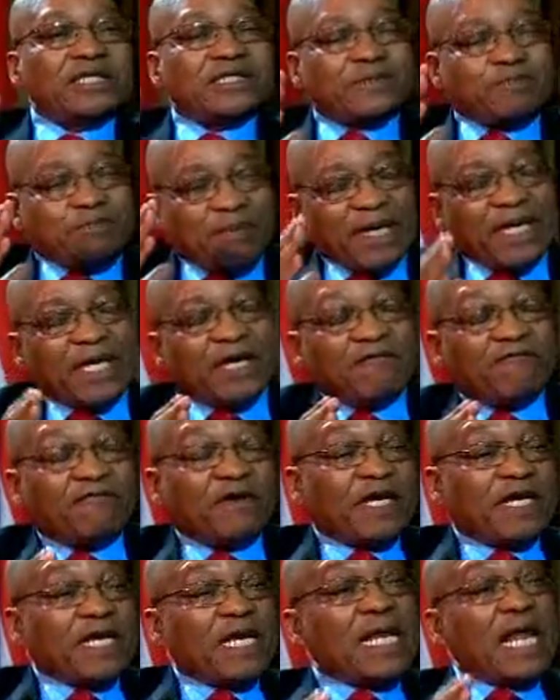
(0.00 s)
speaking
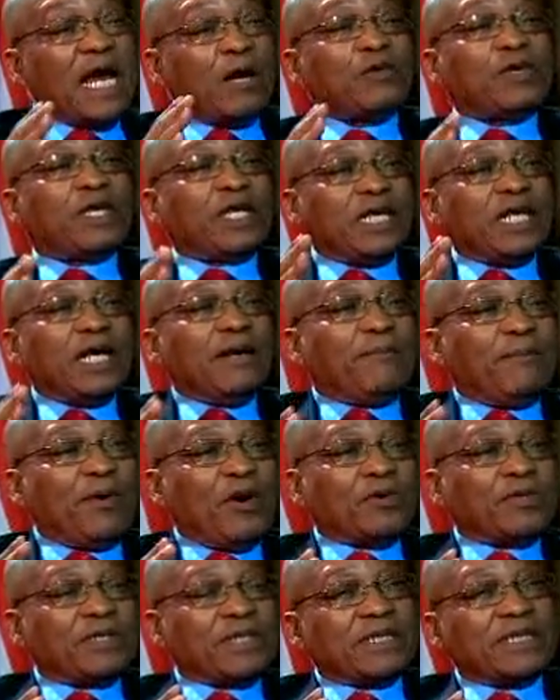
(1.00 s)
very loudly
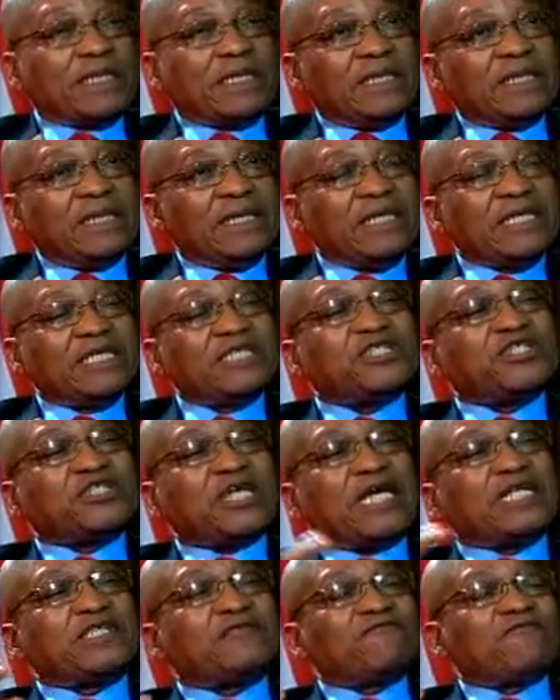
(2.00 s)
about the
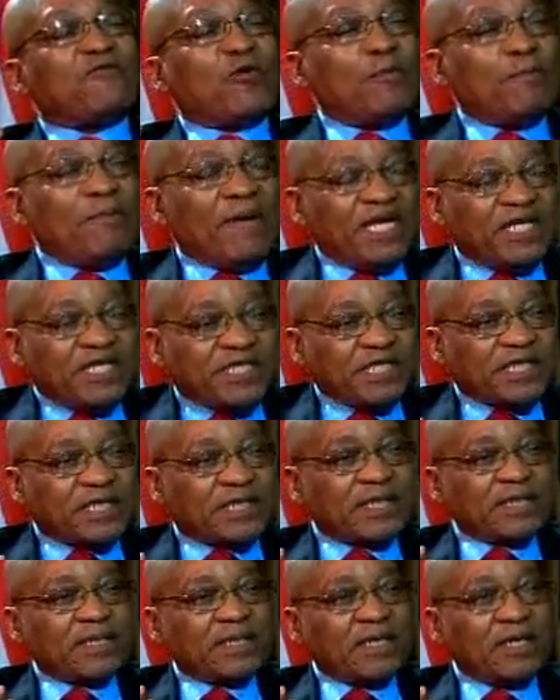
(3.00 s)

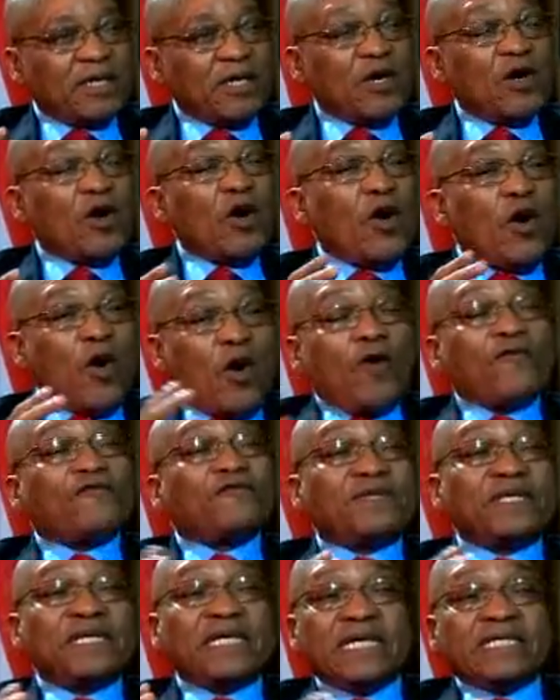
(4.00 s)
transformation
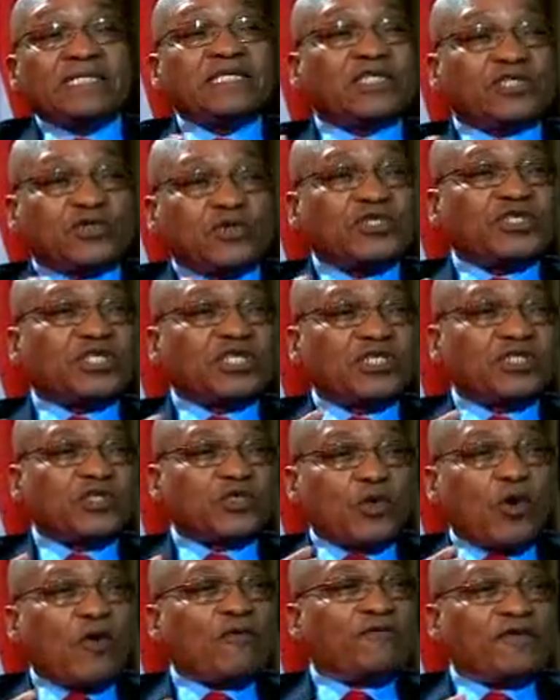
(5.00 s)
of the
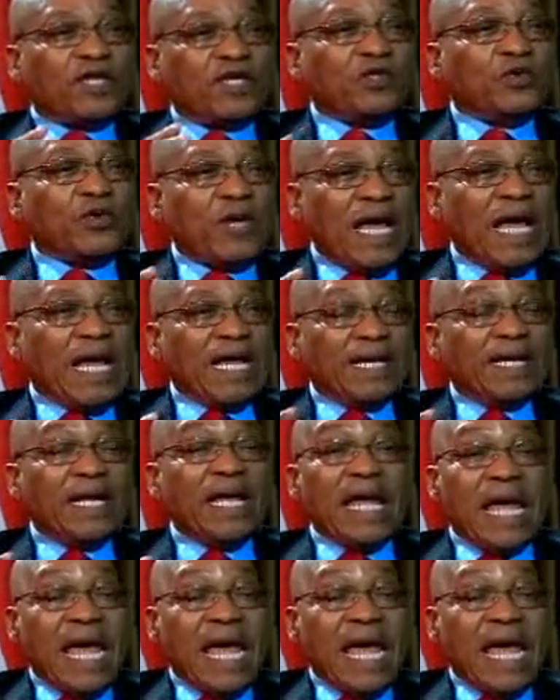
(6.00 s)
institutions of the UN